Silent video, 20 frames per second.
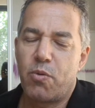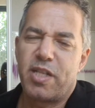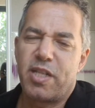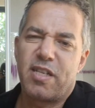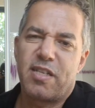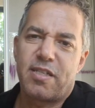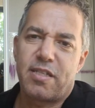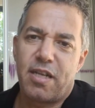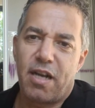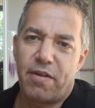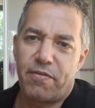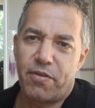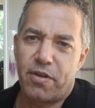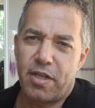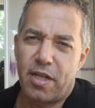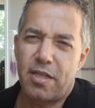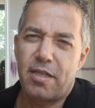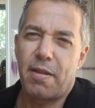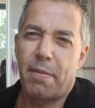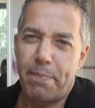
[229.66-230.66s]
we discovered
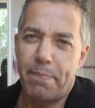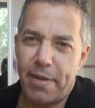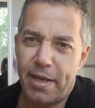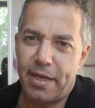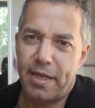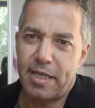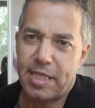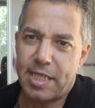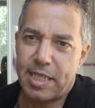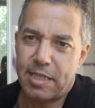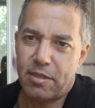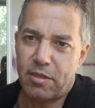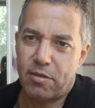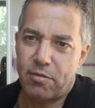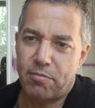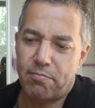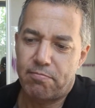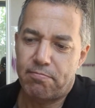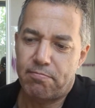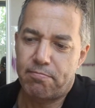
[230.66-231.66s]
that the biggest
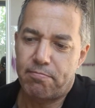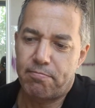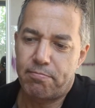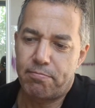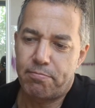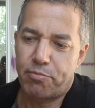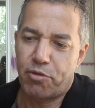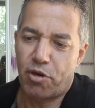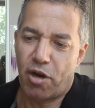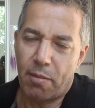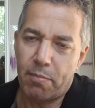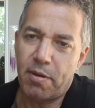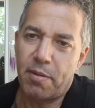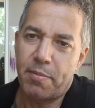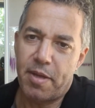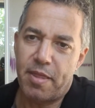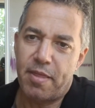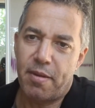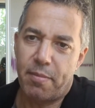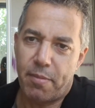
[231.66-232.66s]
problem
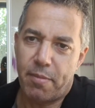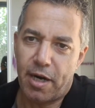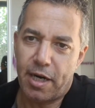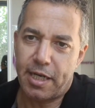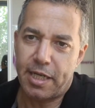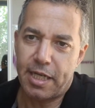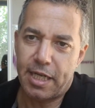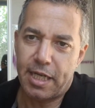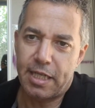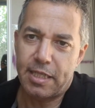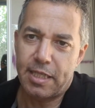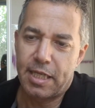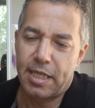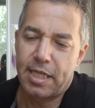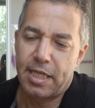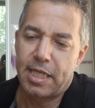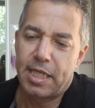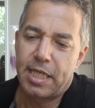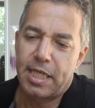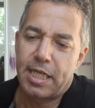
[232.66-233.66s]
in the market
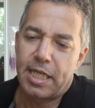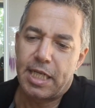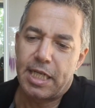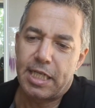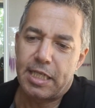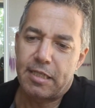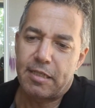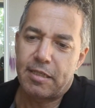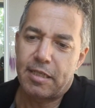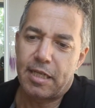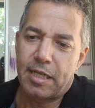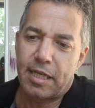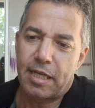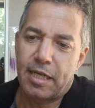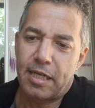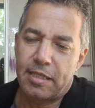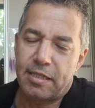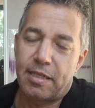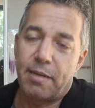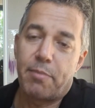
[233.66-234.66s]
is
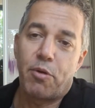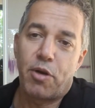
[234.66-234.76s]
the